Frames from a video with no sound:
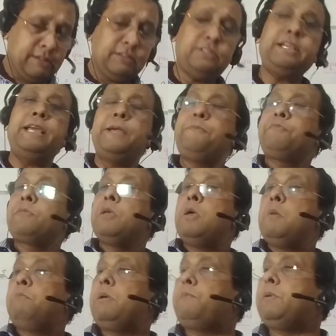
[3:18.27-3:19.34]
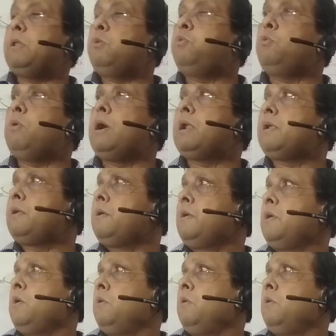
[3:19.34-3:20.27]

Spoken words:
See, people who are